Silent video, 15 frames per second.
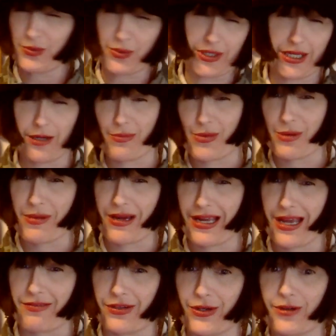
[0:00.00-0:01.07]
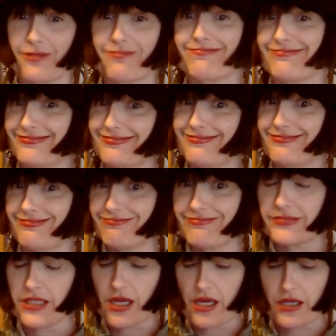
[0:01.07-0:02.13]
want to hear more about CafeGirl.
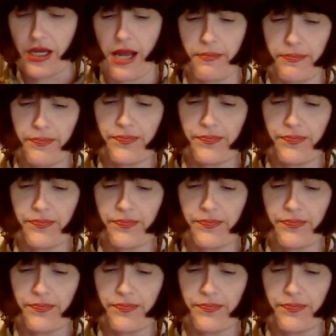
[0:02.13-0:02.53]
Okay.